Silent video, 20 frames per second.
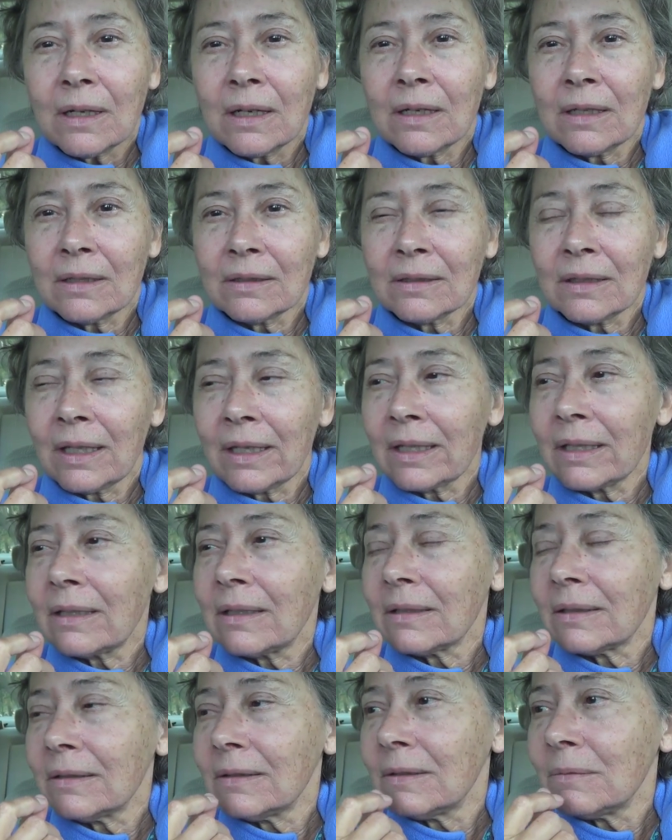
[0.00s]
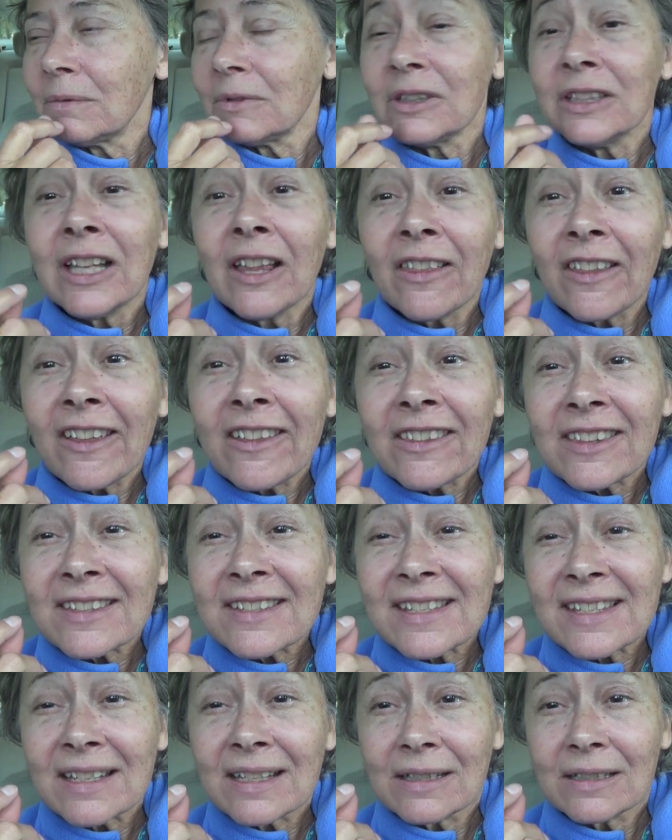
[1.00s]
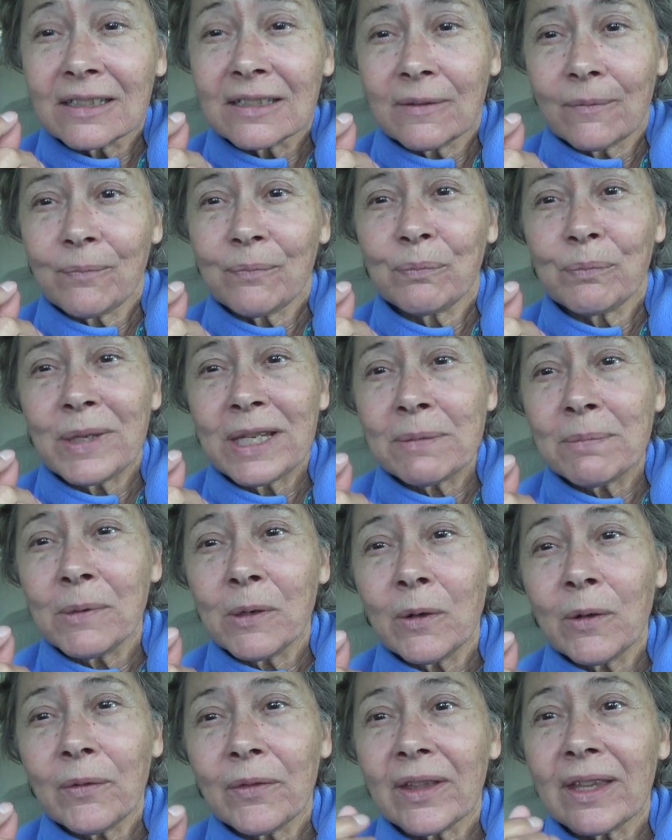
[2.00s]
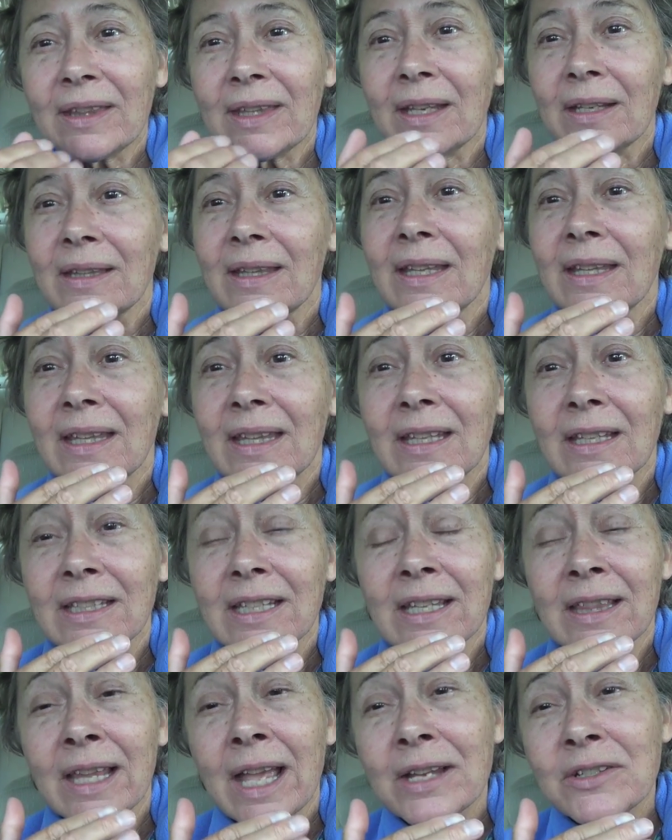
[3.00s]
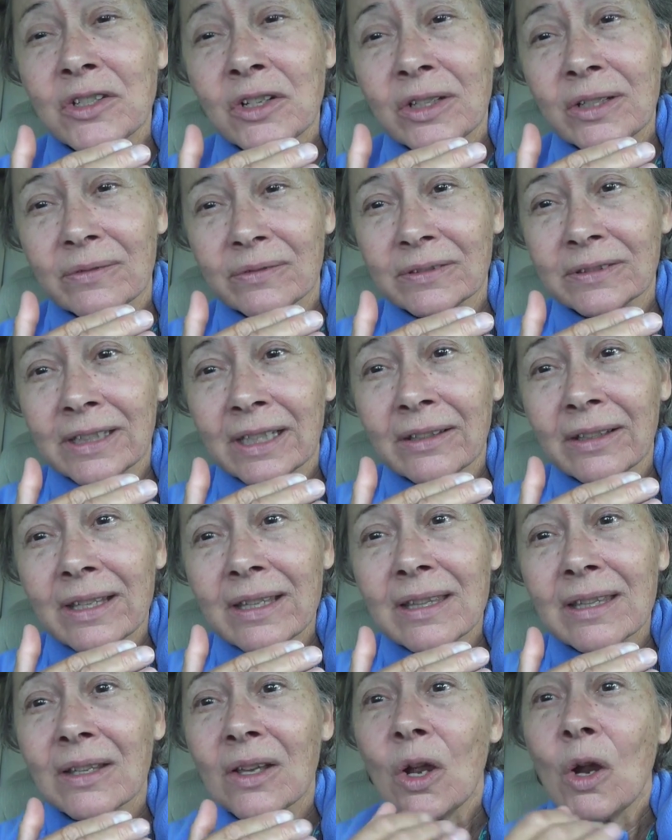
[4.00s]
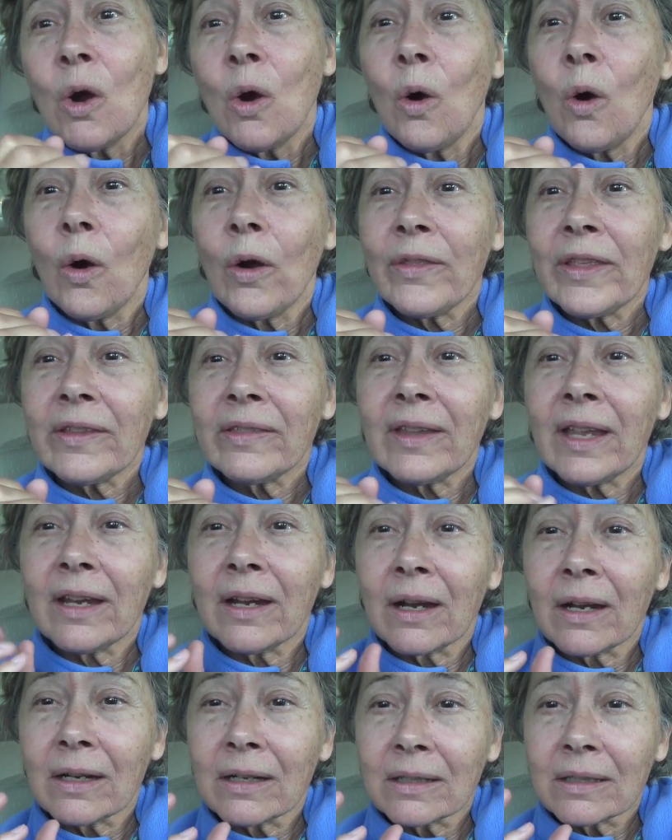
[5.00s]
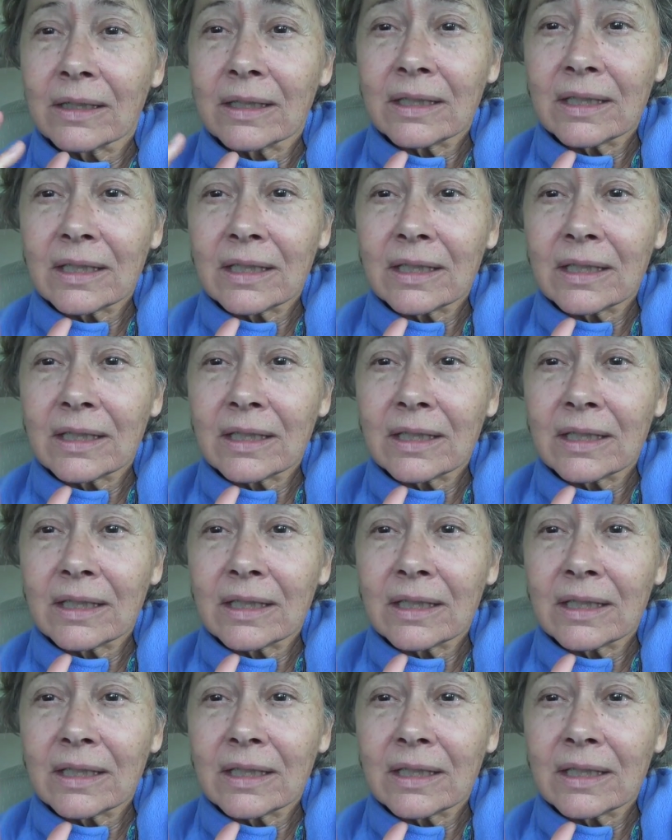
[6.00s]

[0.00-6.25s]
uh, like uh, Lilith's people, that they, the legend of Lilith, or that they are